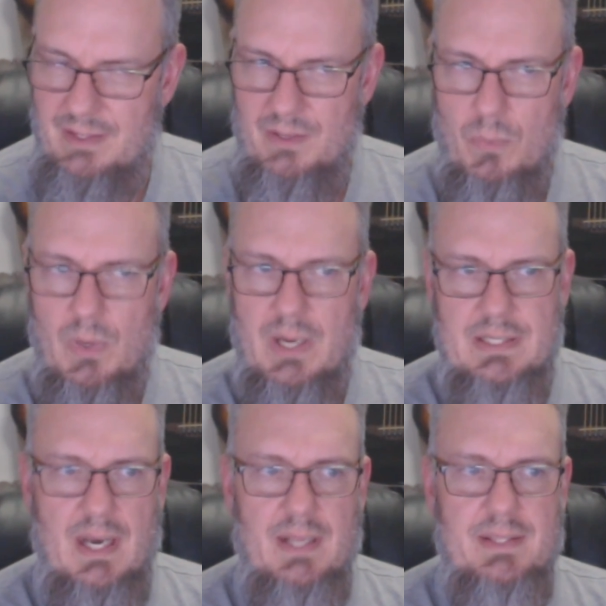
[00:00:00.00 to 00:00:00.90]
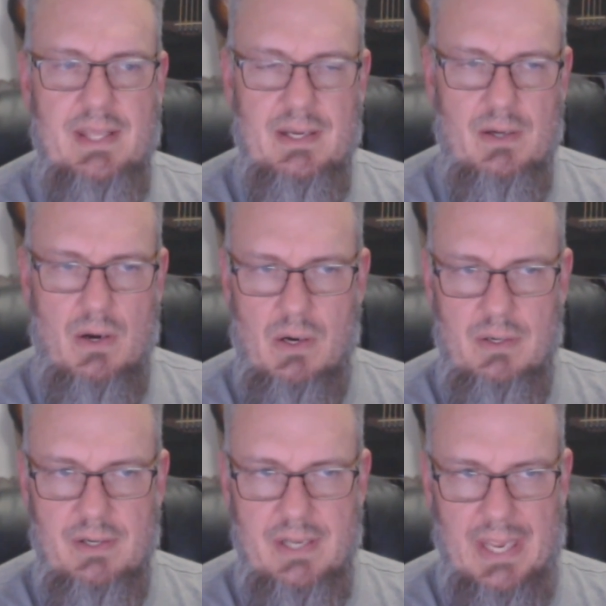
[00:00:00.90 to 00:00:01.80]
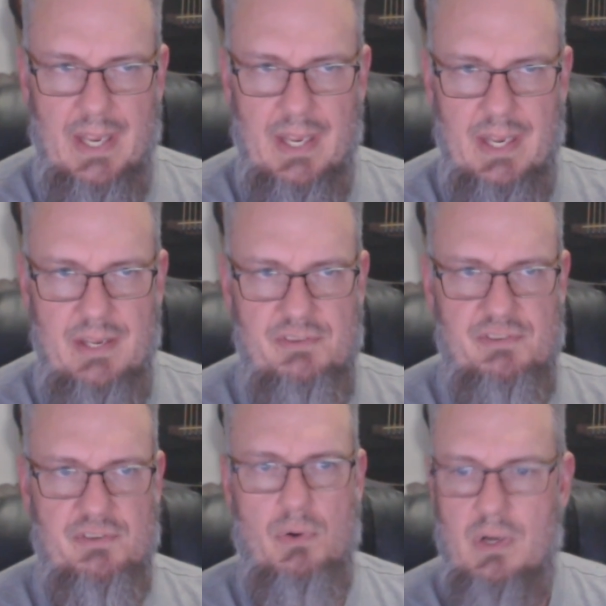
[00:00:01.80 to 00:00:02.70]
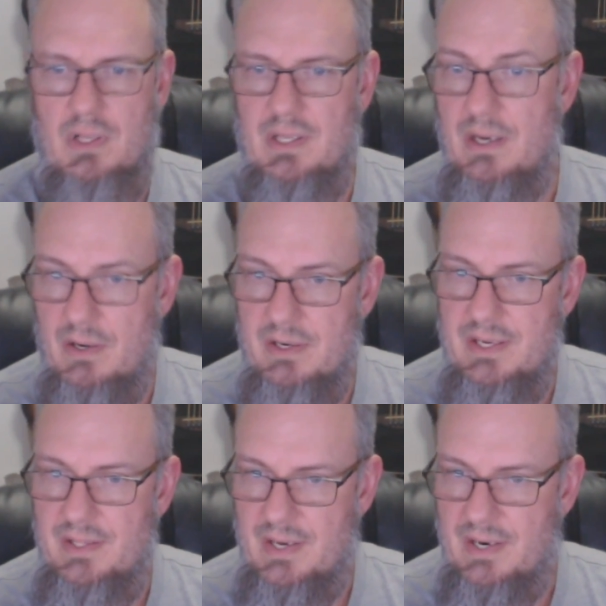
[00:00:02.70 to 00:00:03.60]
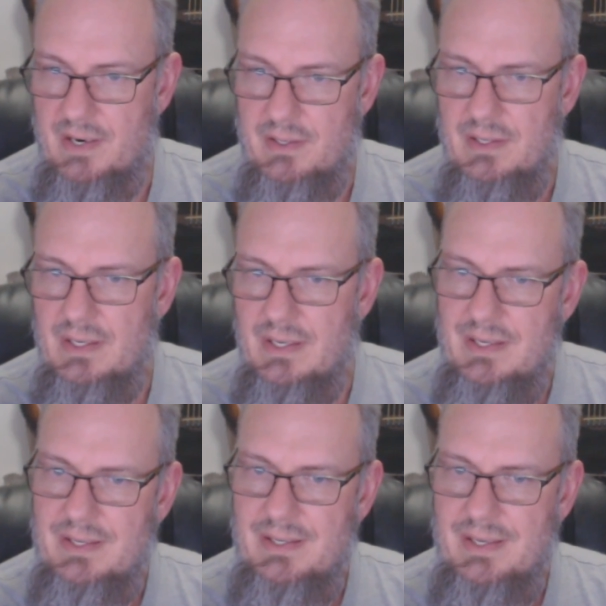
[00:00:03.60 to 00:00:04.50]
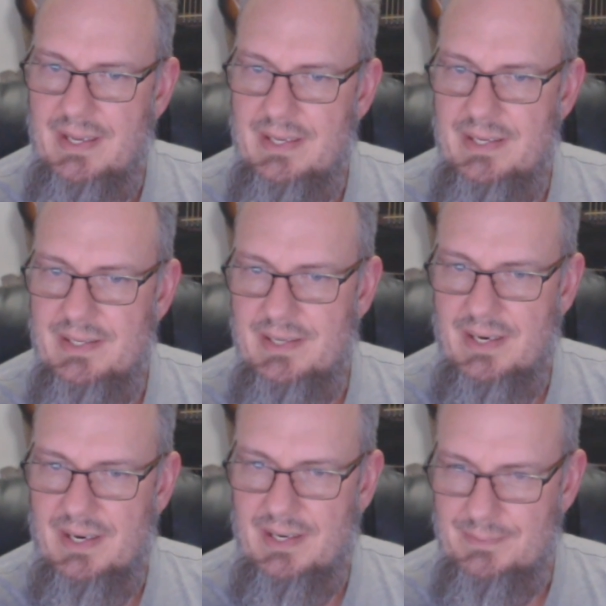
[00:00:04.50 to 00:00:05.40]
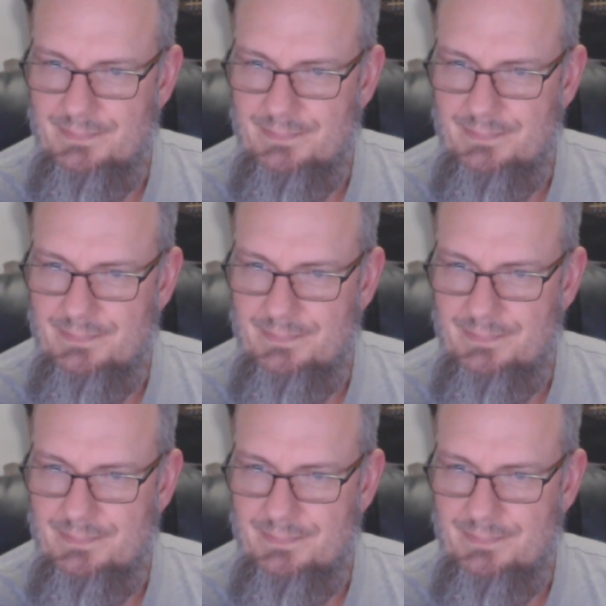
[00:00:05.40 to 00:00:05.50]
whatnot that are historically already there, it they'll